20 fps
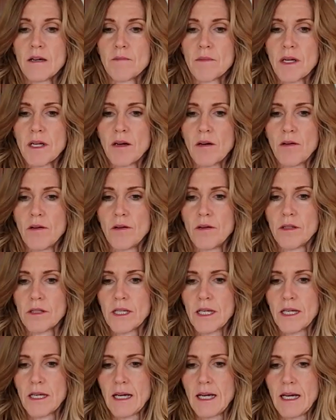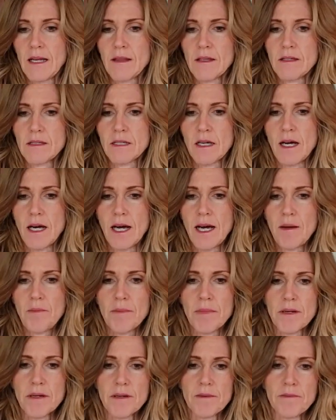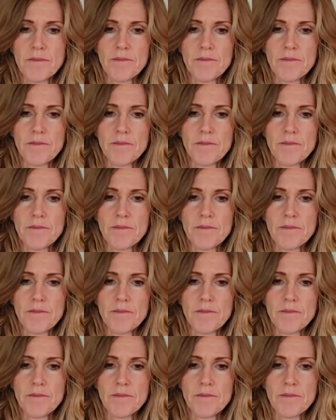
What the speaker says: I'm going to hold it at the top.